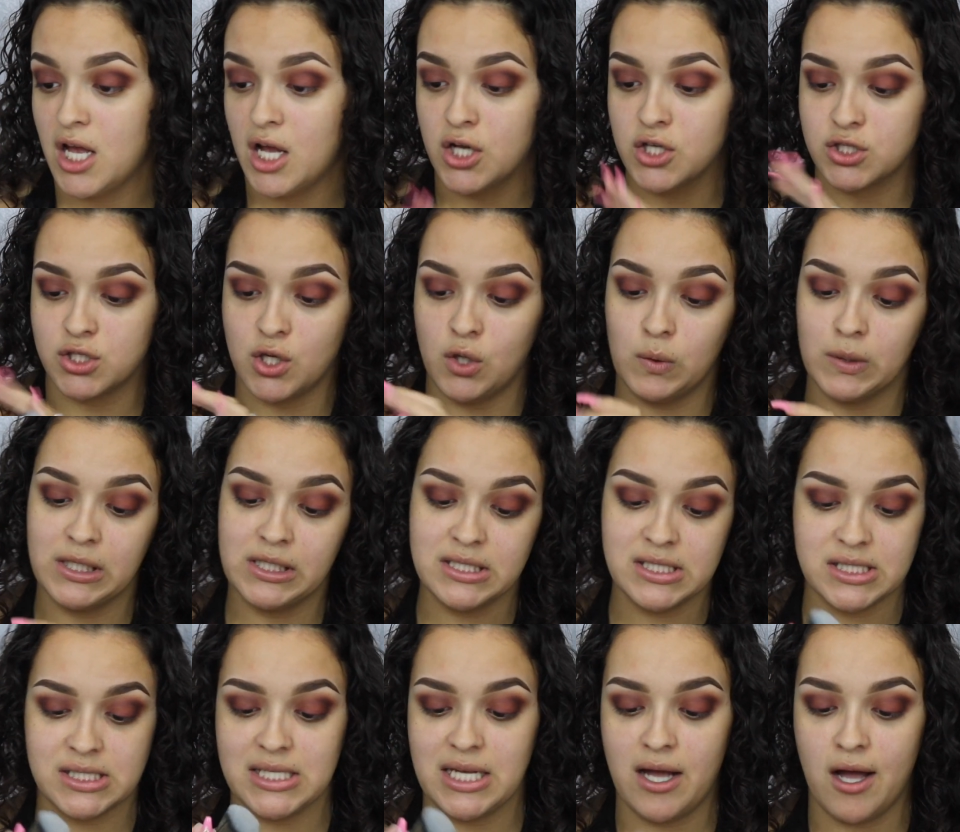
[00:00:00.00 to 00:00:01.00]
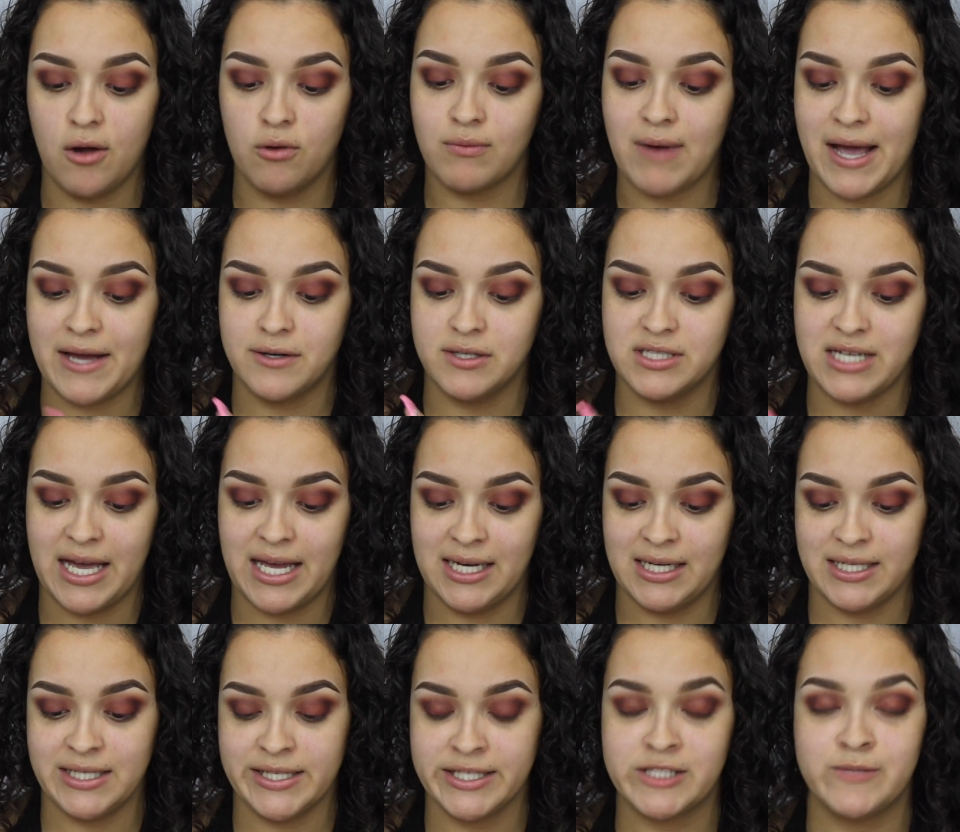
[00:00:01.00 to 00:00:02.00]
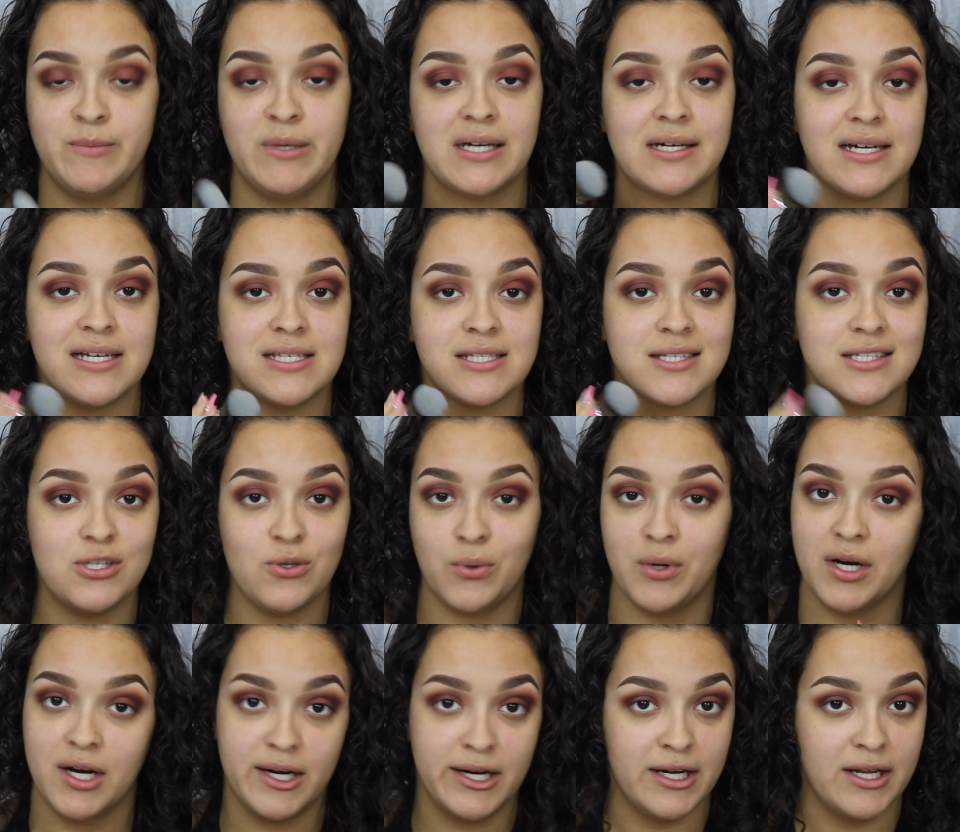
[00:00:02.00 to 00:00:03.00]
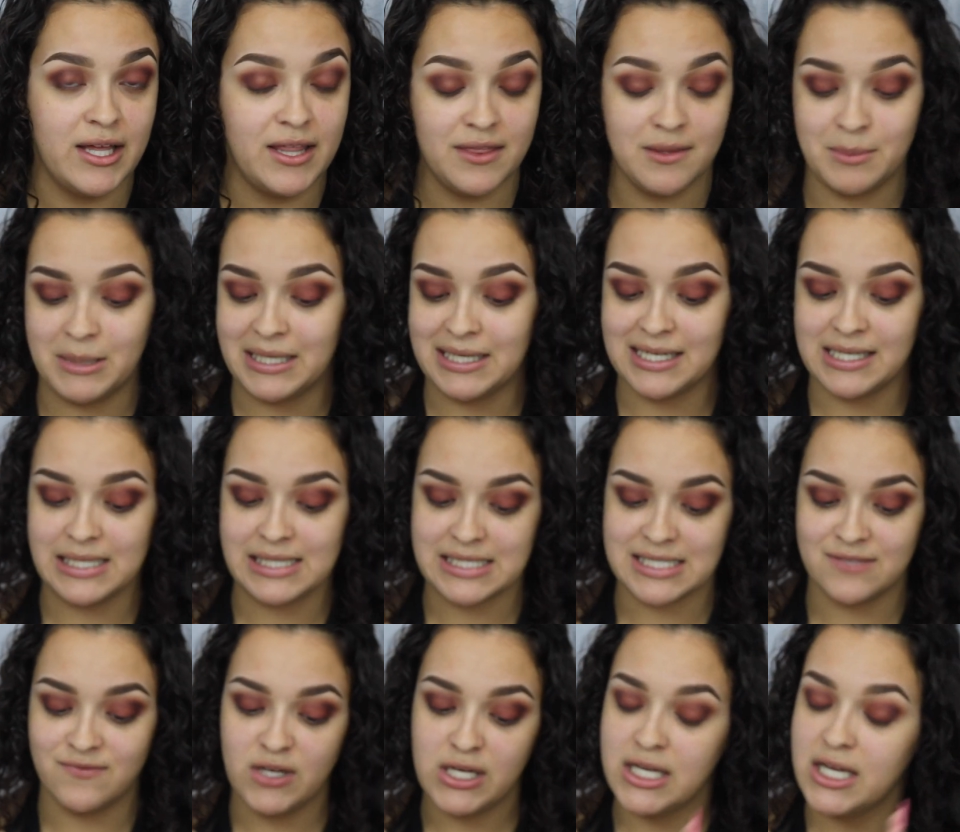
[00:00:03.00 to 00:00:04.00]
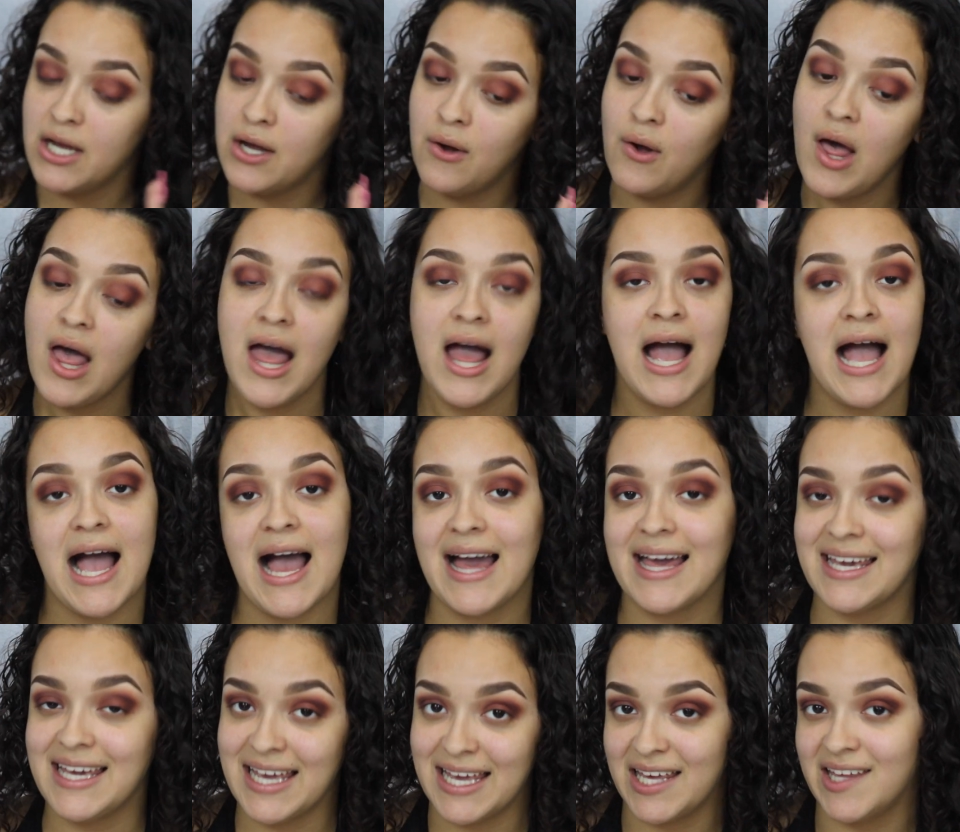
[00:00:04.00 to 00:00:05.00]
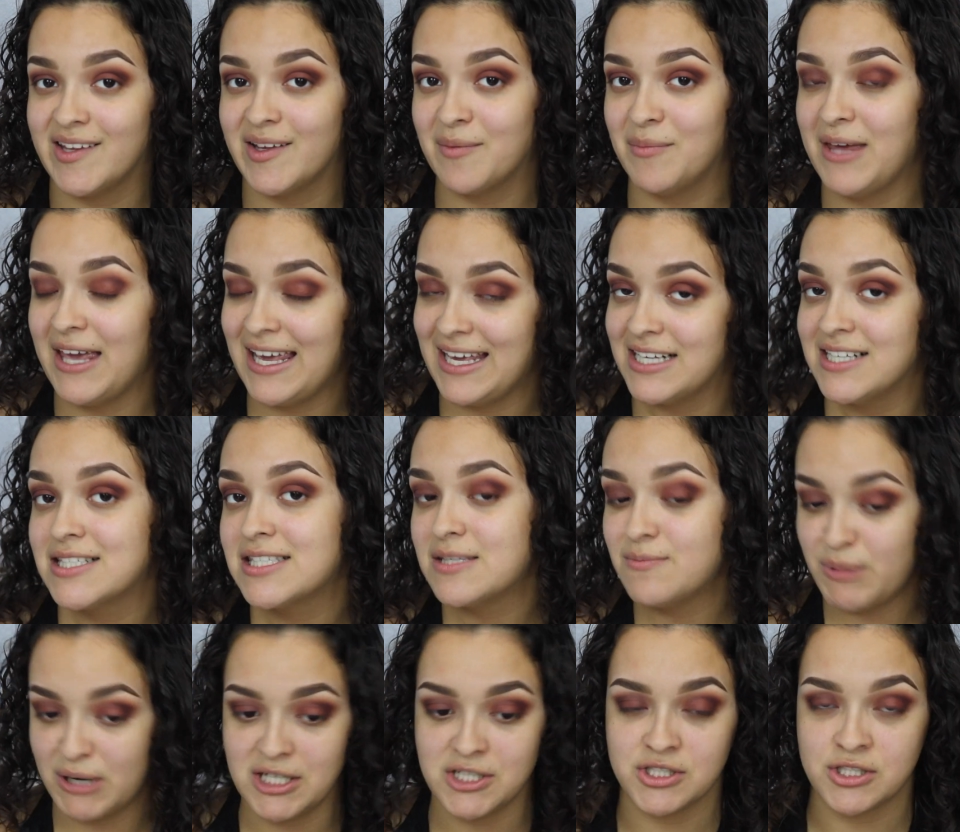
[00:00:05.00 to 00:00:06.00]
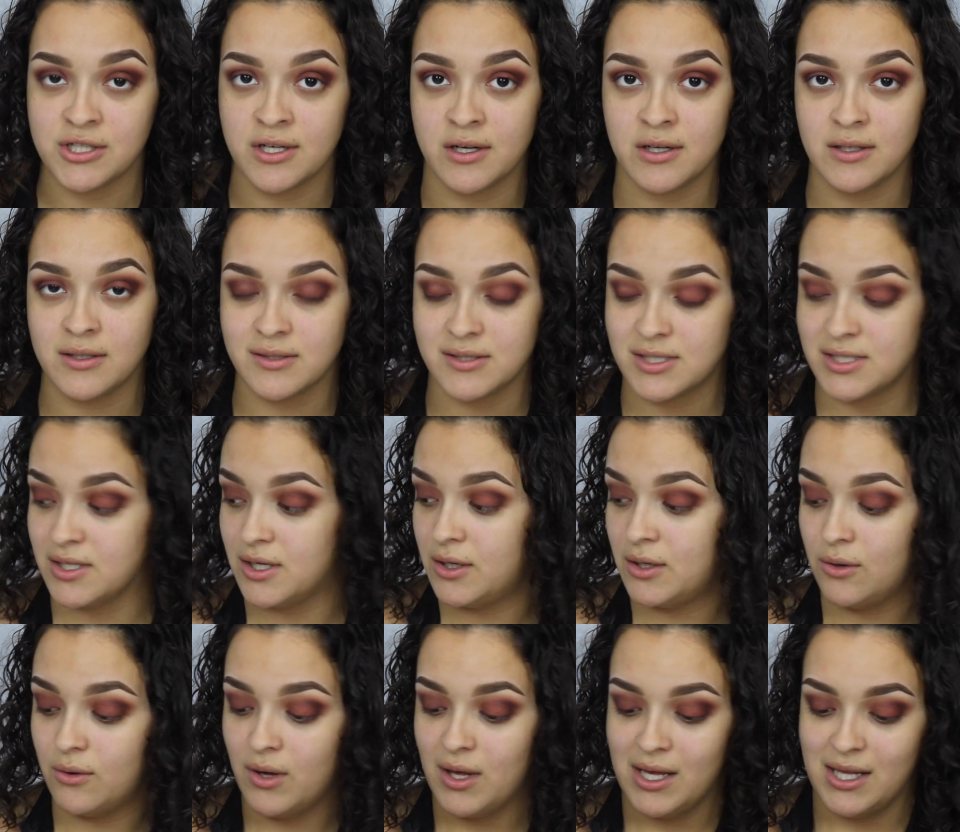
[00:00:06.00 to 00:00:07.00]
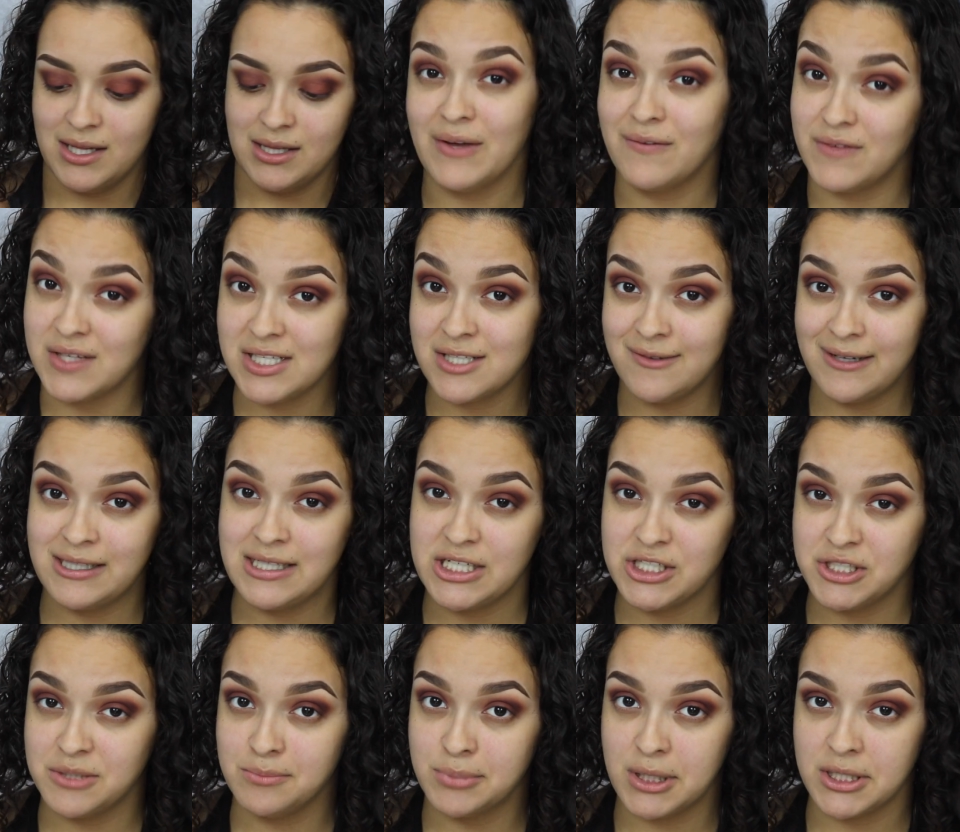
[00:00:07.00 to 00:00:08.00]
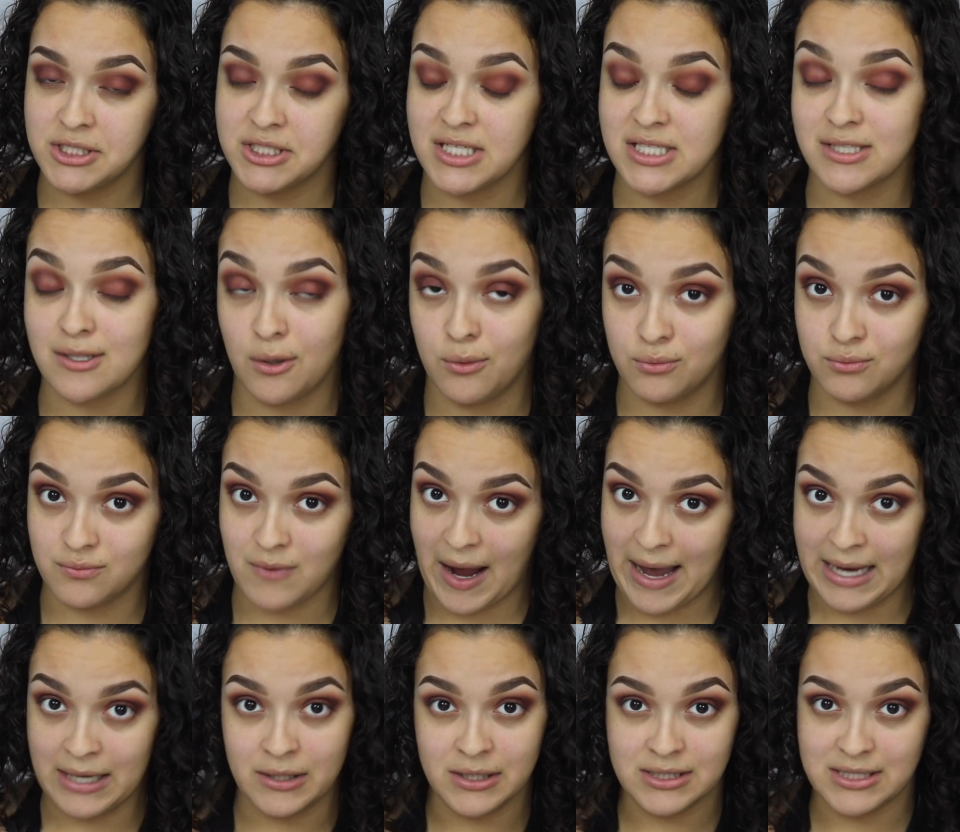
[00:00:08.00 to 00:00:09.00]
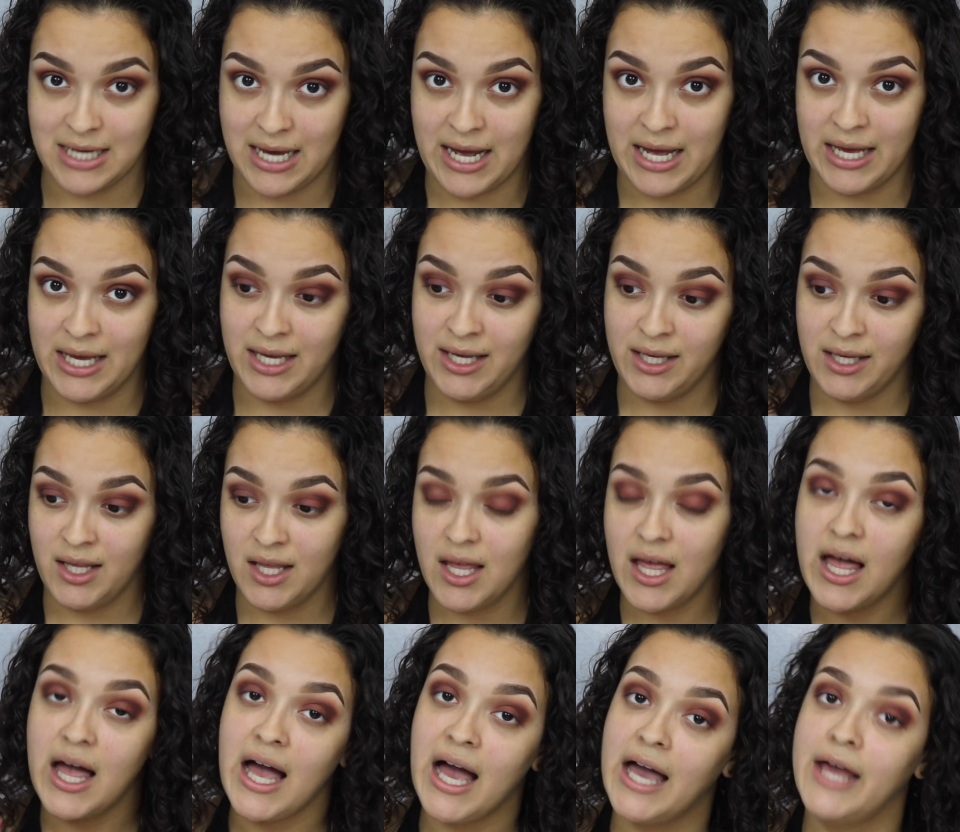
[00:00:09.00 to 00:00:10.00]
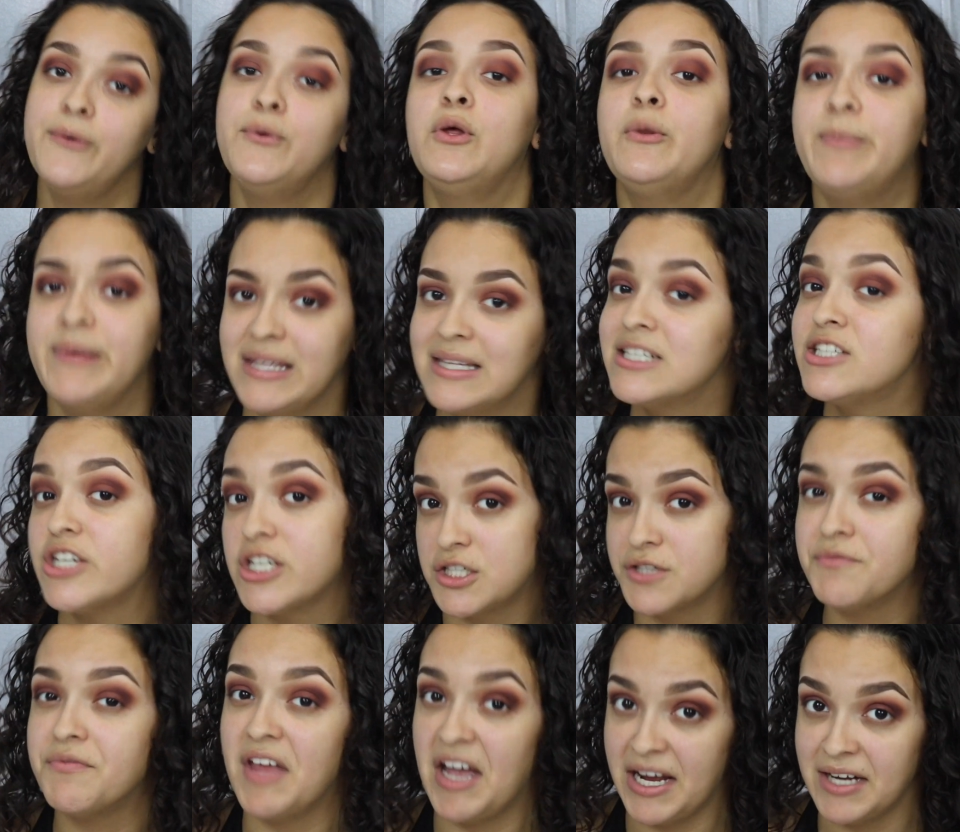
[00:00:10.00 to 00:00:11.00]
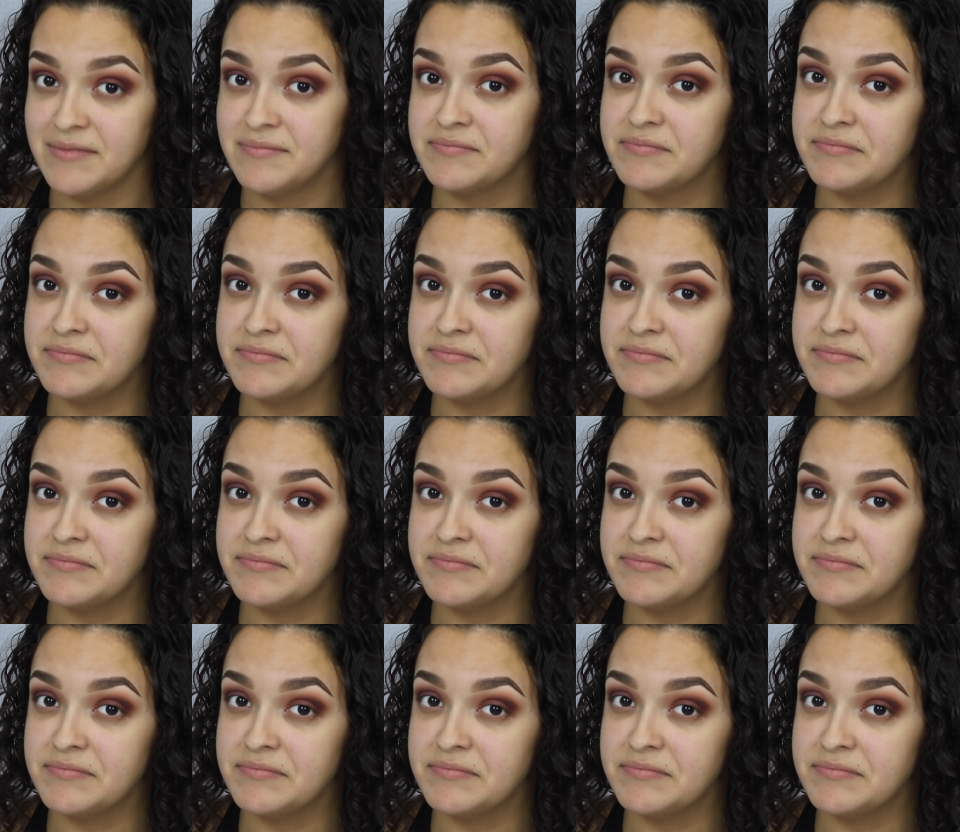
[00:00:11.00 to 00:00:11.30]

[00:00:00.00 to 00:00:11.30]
So we're going to see how Ride or Die it is, because you heard in the beginning of this video, I am a sponge girl. So if this foundation brush is a ride or die, I will be the judge of that.